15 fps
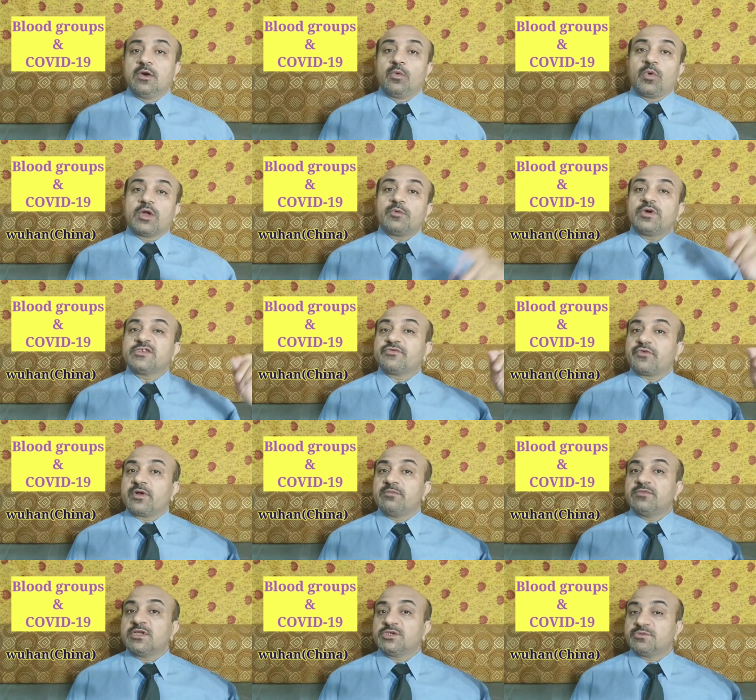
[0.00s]
One was
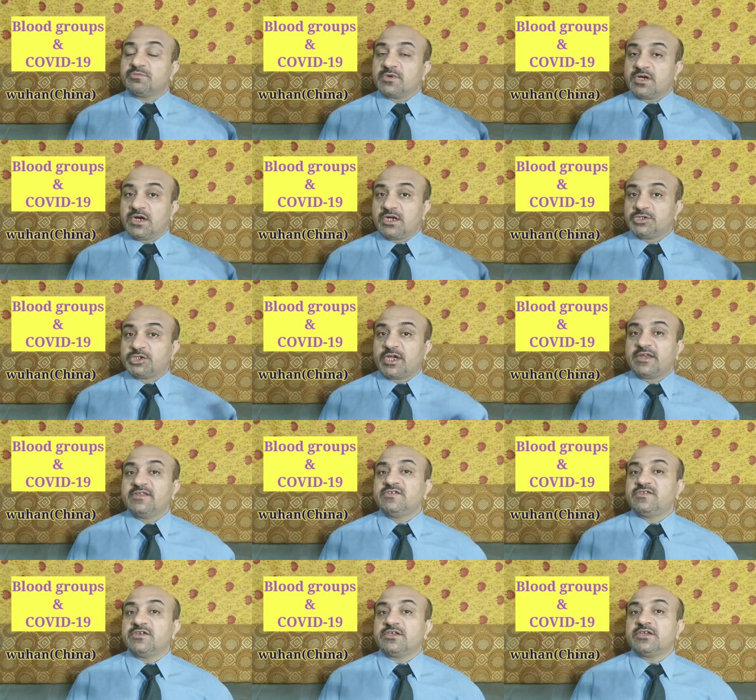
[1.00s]
from the uh,
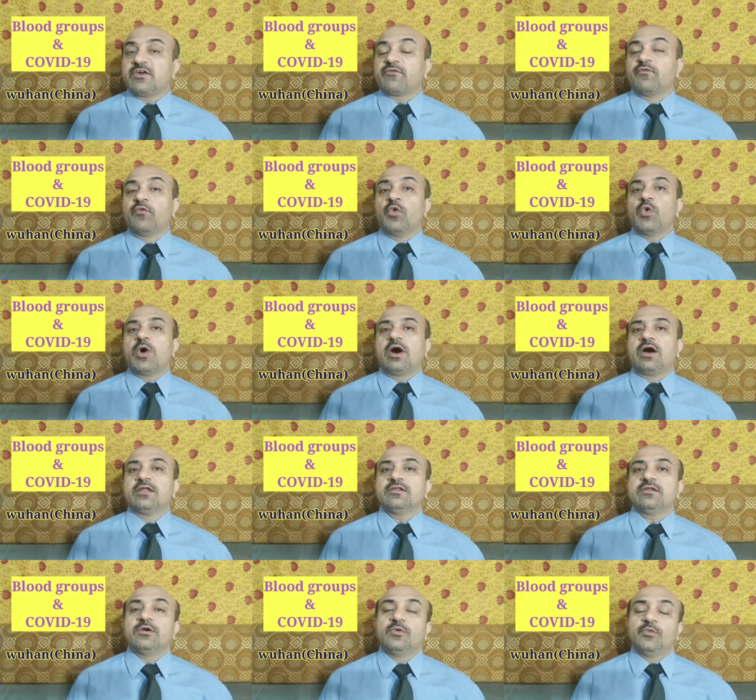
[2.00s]
Chinese city of
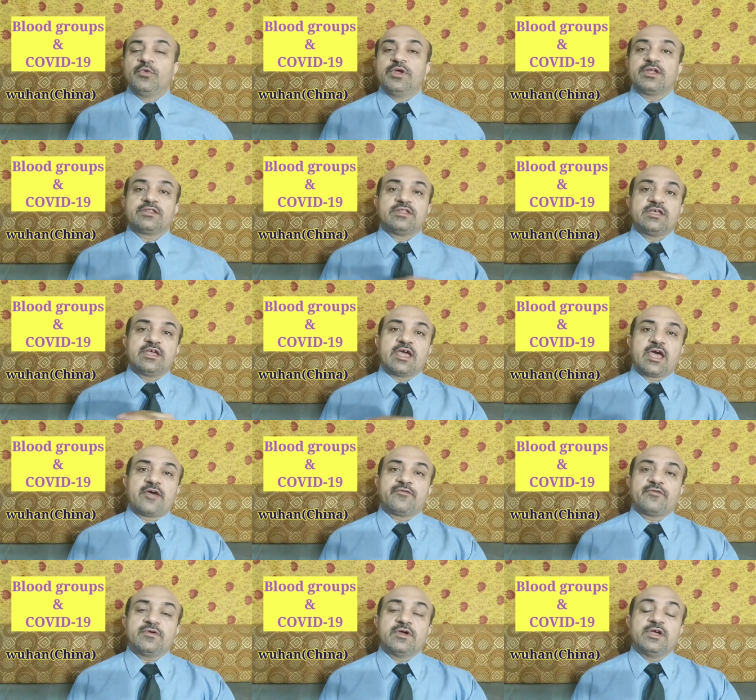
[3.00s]
Wuhan where they
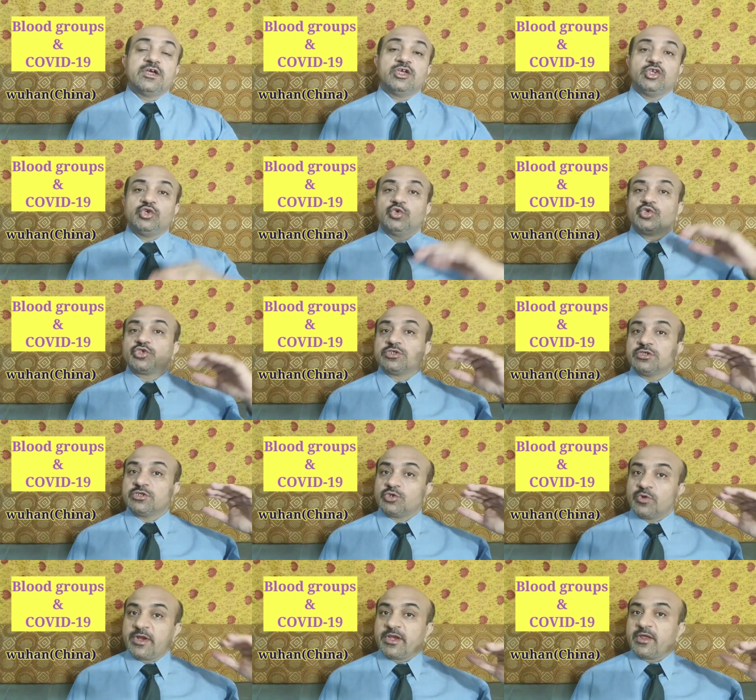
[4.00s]
have used
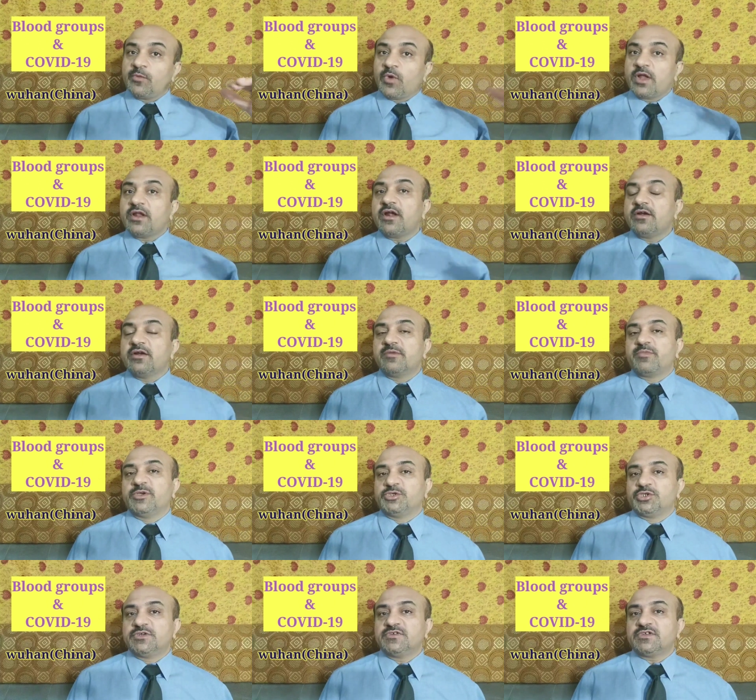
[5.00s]
2100
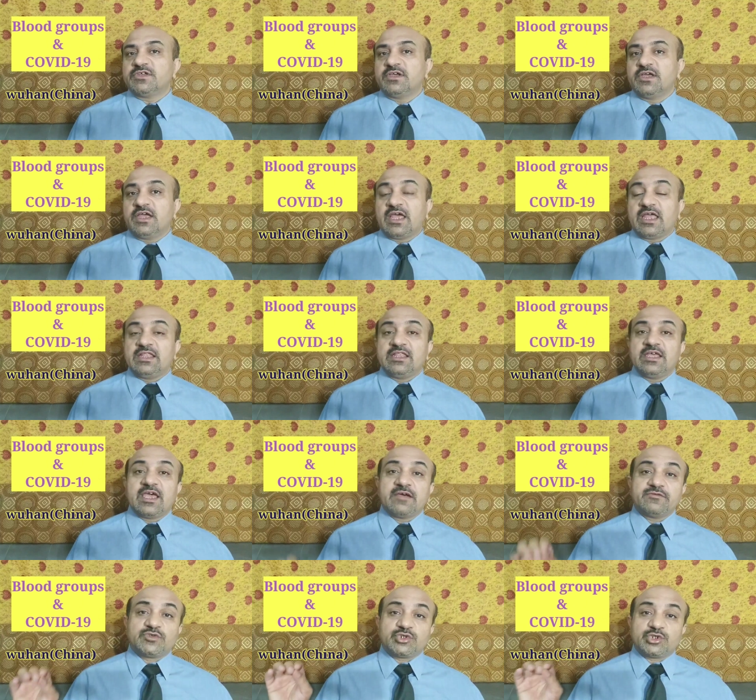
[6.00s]
patients and they
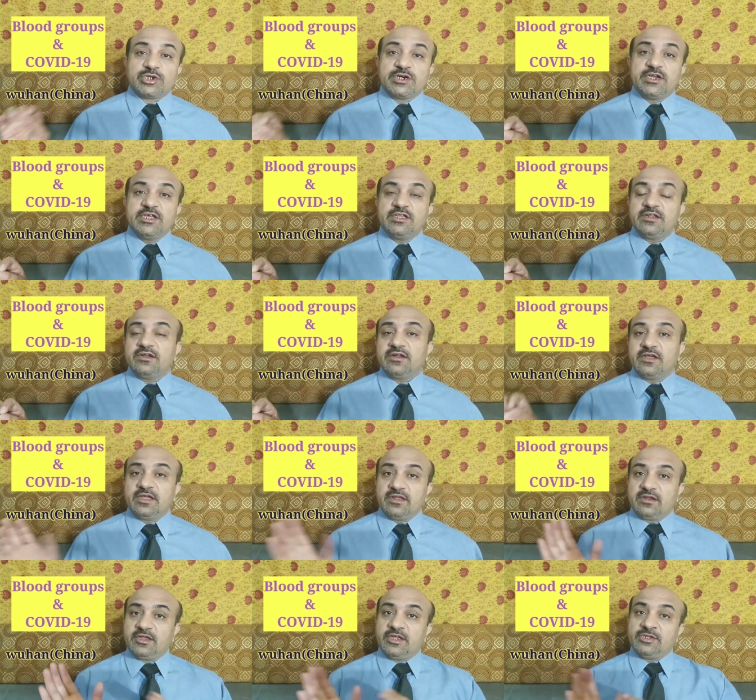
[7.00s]
have studied
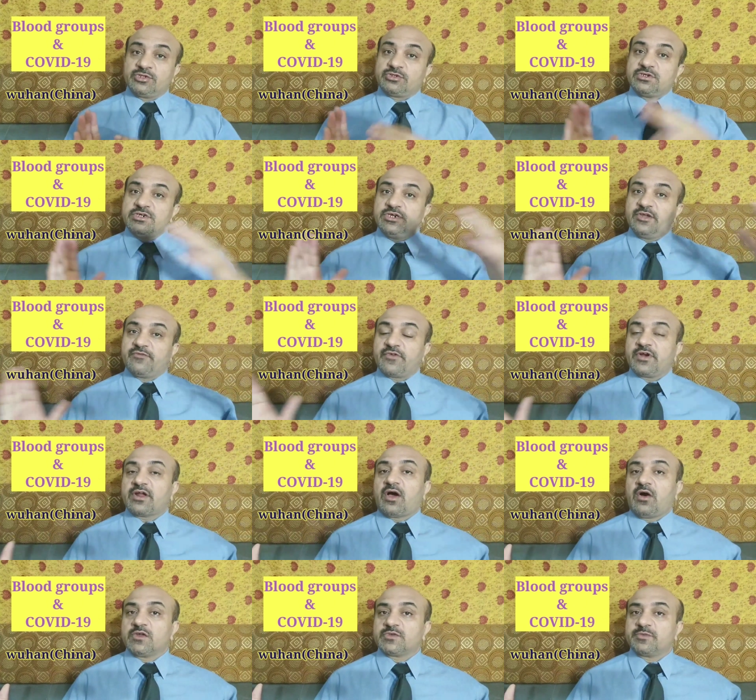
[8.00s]
in three different
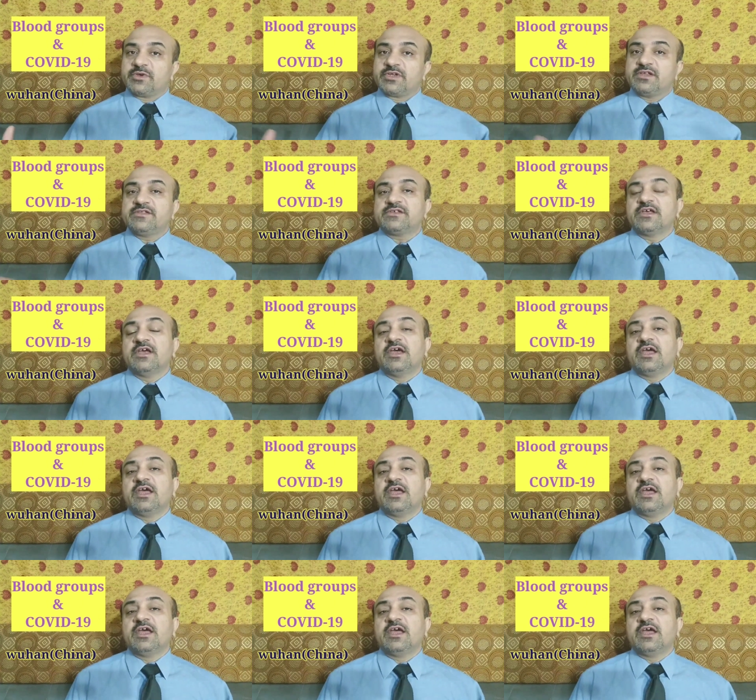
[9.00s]
hospitals